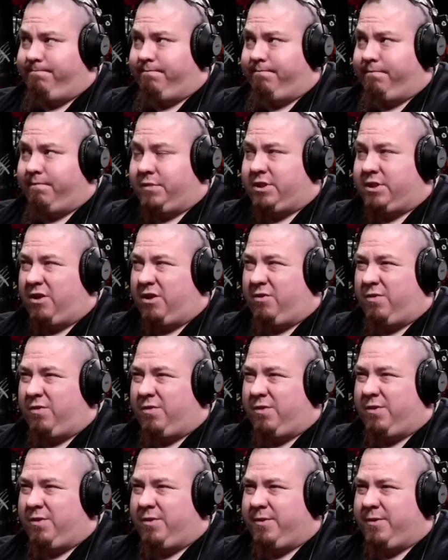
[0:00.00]
Define so,
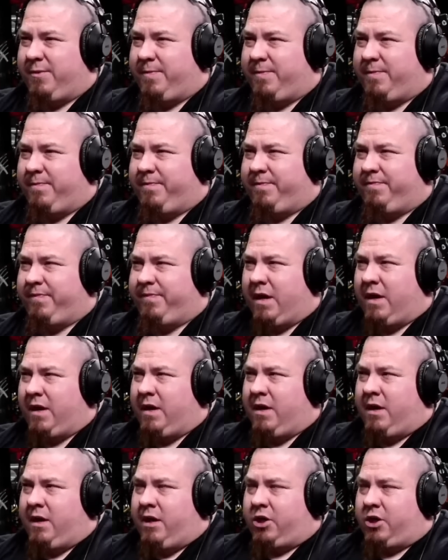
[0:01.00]
that a little bit more.
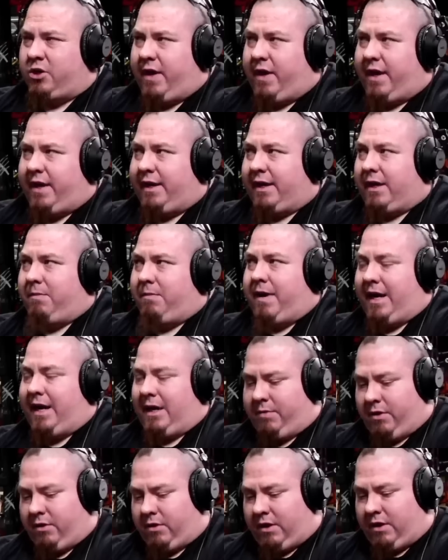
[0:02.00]
Train like a
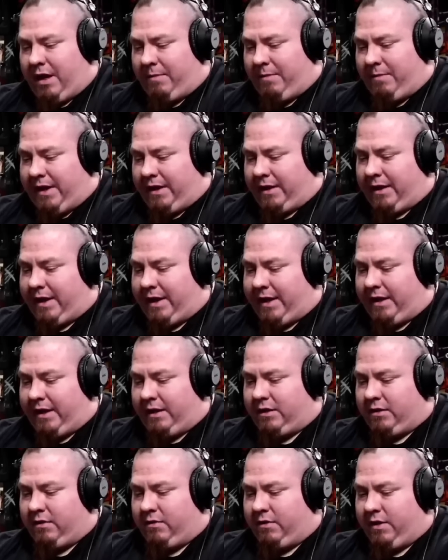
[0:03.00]
bodybuilder, I mean
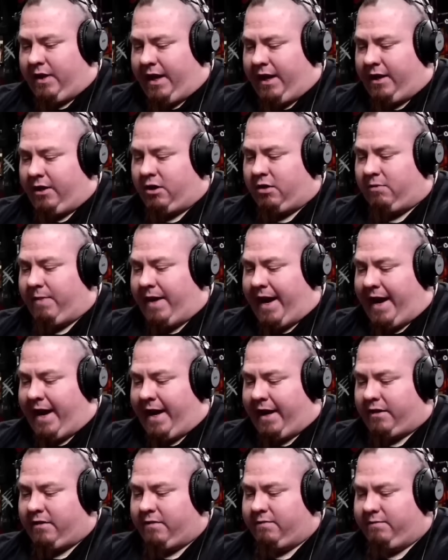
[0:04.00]
like hit your
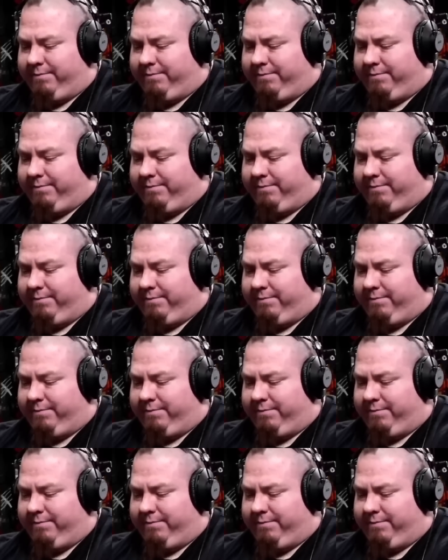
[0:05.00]
back